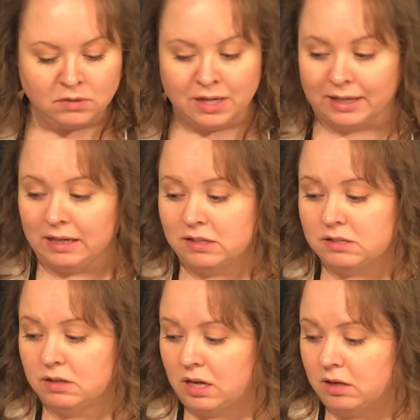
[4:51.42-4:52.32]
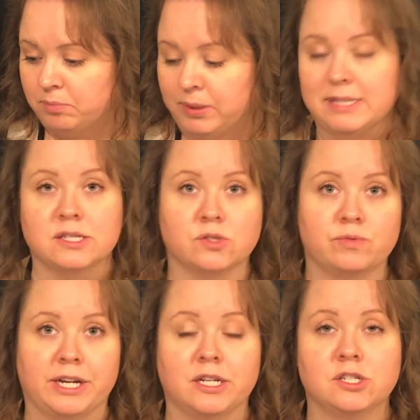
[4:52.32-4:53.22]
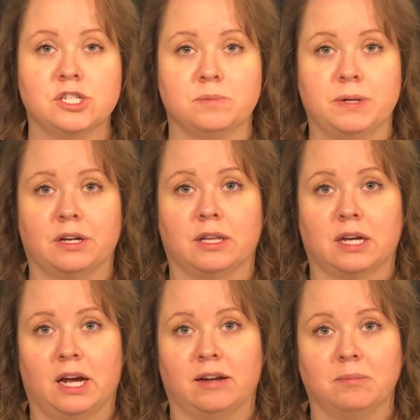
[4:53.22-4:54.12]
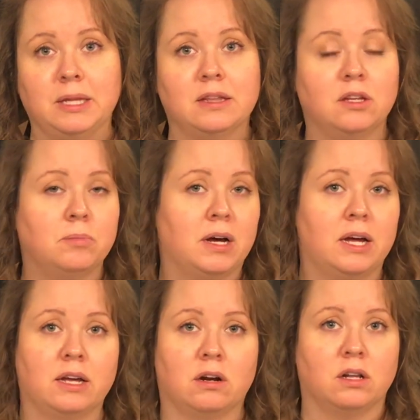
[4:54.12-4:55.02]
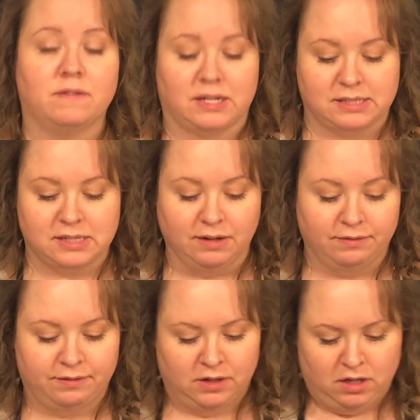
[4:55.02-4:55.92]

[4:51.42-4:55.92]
again, prices range depending on the kind of meat that you buy and all of that stuff.